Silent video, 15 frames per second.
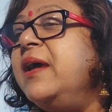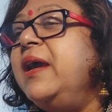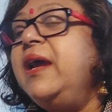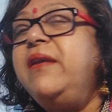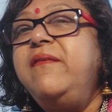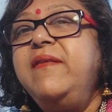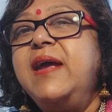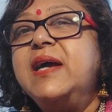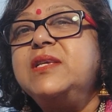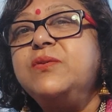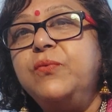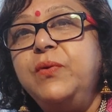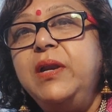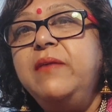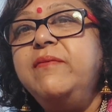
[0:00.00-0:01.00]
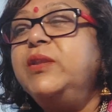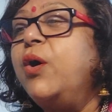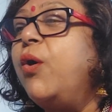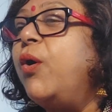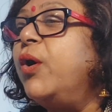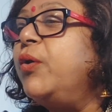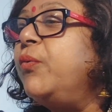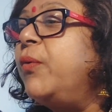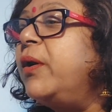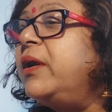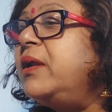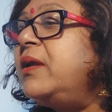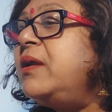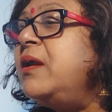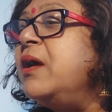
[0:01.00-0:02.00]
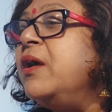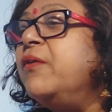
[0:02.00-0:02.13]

it reacts only with hot water,